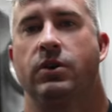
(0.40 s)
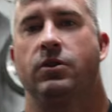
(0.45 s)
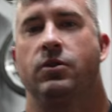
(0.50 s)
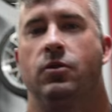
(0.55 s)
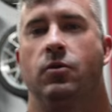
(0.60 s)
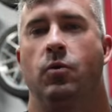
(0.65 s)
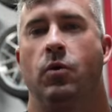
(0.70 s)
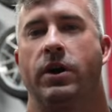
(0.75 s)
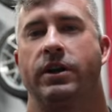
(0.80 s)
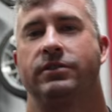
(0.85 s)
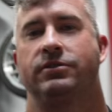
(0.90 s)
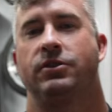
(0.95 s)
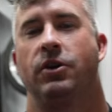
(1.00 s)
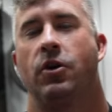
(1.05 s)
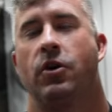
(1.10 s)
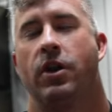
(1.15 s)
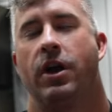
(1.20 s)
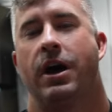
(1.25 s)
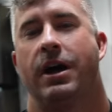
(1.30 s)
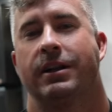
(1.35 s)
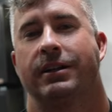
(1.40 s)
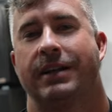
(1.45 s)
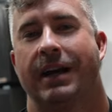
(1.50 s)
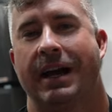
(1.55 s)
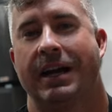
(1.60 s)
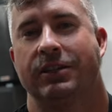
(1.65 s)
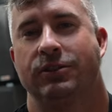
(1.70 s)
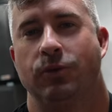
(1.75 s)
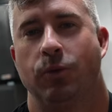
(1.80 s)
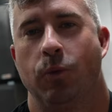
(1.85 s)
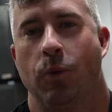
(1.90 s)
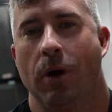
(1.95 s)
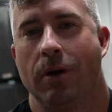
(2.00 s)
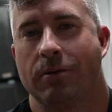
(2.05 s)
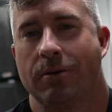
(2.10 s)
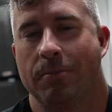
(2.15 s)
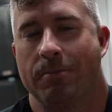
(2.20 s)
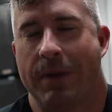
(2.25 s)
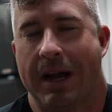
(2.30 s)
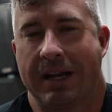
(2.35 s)
What is going on, guys?
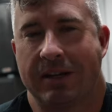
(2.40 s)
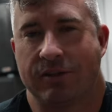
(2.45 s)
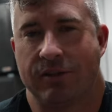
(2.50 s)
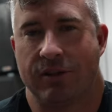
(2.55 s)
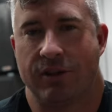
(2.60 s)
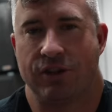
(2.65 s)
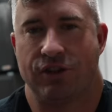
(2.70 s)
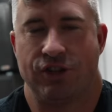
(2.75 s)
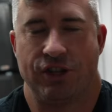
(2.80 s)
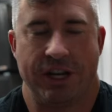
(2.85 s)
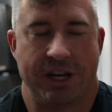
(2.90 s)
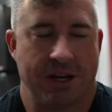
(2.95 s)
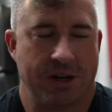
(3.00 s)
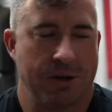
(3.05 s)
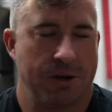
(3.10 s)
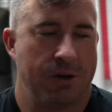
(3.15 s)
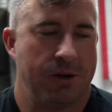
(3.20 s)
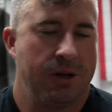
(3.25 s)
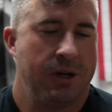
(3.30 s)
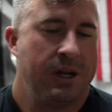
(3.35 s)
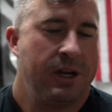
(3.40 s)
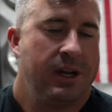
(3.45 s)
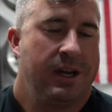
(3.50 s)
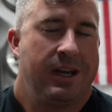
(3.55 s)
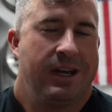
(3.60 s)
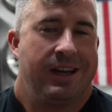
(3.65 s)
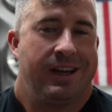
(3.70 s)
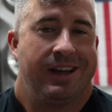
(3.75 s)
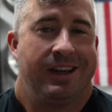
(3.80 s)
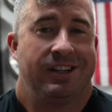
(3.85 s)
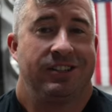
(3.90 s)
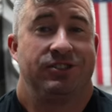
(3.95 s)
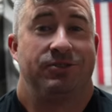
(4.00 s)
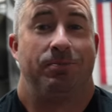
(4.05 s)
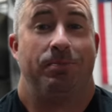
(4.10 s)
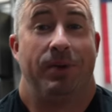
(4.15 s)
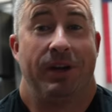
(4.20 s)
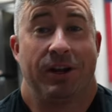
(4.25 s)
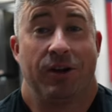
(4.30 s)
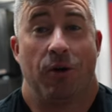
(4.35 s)
Welcome back to the channel. It has
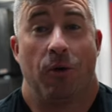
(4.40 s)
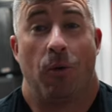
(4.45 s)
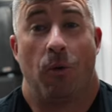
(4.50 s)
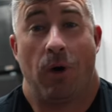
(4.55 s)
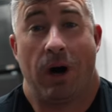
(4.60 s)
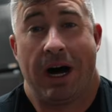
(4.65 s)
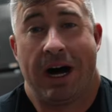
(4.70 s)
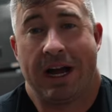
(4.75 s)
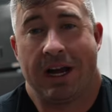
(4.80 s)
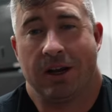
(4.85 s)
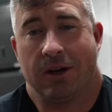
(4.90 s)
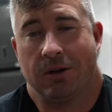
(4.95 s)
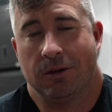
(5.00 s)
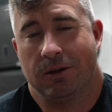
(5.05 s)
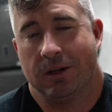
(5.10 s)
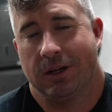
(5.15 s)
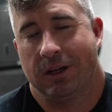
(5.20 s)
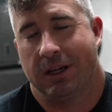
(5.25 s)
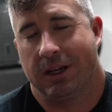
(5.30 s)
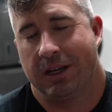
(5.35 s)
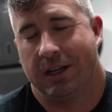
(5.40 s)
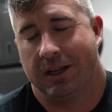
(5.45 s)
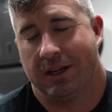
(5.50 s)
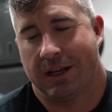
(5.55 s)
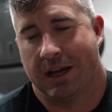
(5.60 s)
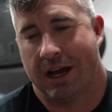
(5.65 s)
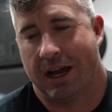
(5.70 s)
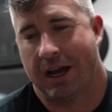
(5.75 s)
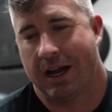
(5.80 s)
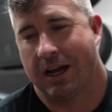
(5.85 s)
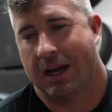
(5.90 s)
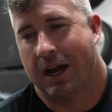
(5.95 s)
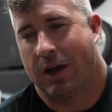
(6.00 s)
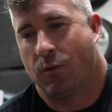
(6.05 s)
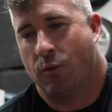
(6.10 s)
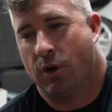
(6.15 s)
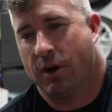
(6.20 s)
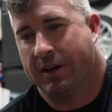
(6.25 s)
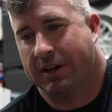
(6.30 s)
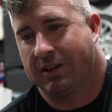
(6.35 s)
been a while and I
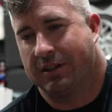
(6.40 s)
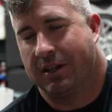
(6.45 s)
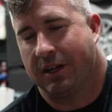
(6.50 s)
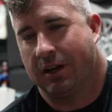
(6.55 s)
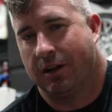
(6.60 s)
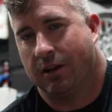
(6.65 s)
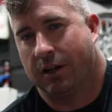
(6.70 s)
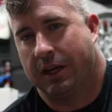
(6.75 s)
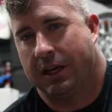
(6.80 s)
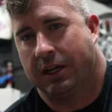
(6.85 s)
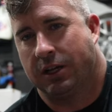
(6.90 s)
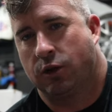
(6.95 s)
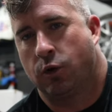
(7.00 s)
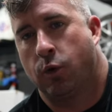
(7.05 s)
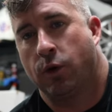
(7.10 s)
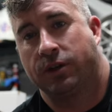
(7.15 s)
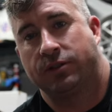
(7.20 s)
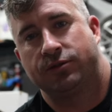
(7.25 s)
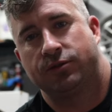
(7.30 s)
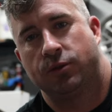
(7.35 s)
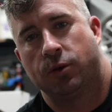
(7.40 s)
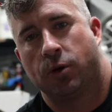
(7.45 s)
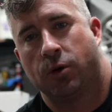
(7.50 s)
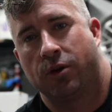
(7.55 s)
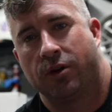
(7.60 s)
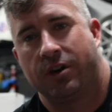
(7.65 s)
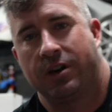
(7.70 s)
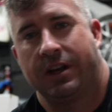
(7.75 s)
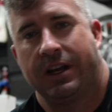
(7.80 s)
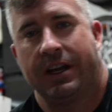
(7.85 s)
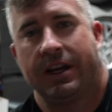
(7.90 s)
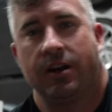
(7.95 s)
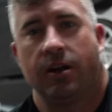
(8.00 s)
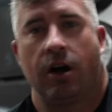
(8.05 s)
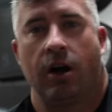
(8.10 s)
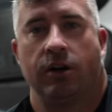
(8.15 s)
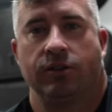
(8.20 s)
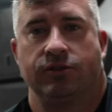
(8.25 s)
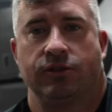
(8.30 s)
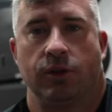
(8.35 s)
want to tell a quick story and
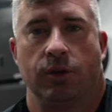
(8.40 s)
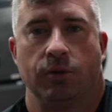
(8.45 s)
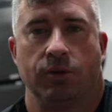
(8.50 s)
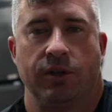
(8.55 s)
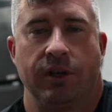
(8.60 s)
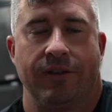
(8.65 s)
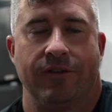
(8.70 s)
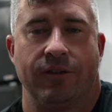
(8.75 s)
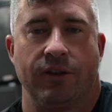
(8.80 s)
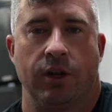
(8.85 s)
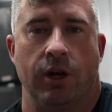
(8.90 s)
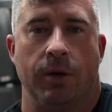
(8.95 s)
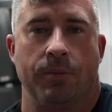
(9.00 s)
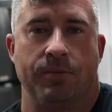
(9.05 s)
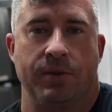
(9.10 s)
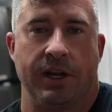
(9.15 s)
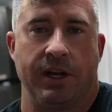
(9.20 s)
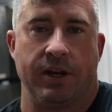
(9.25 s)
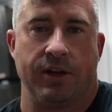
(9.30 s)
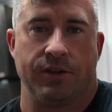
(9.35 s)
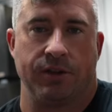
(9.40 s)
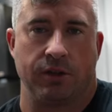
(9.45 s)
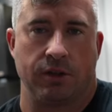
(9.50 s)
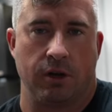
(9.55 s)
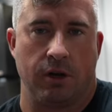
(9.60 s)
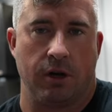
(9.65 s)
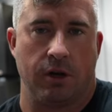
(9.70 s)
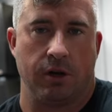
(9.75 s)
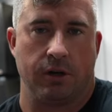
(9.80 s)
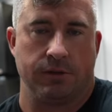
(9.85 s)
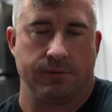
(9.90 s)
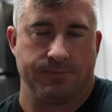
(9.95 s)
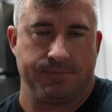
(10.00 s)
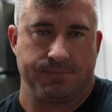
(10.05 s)
also give an update on the car.